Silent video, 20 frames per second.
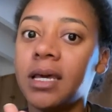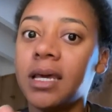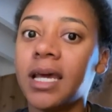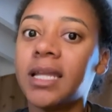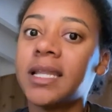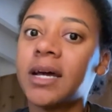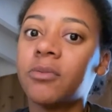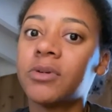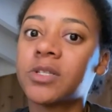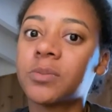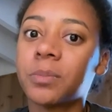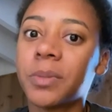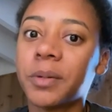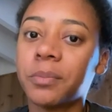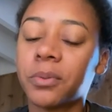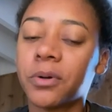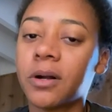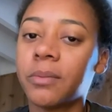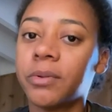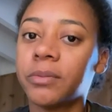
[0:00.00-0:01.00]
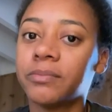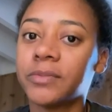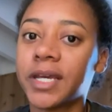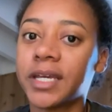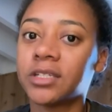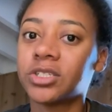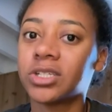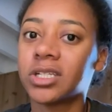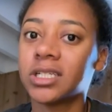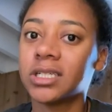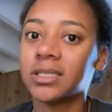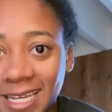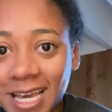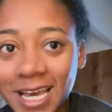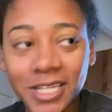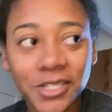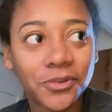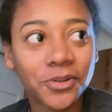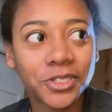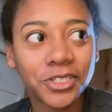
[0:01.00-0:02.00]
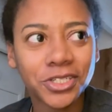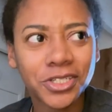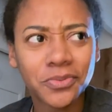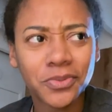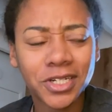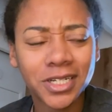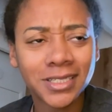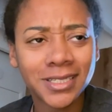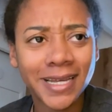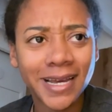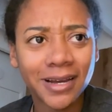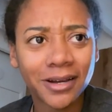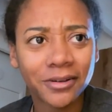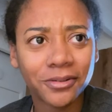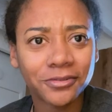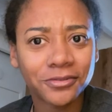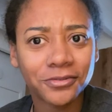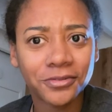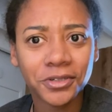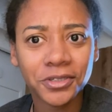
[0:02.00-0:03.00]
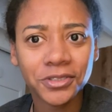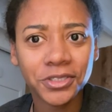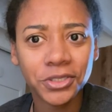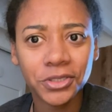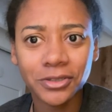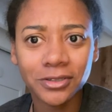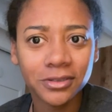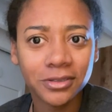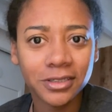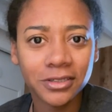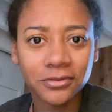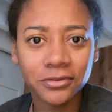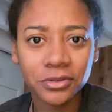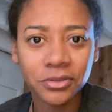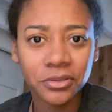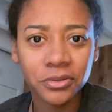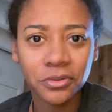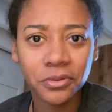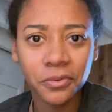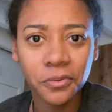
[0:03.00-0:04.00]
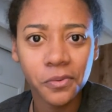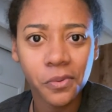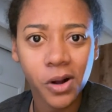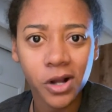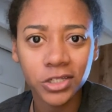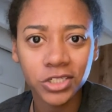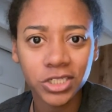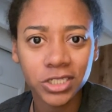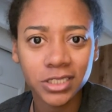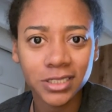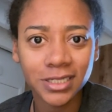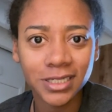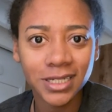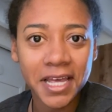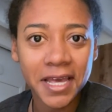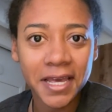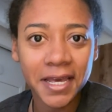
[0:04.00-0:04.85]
And that was my problem, actually. So I just want to tell for you, if you're watching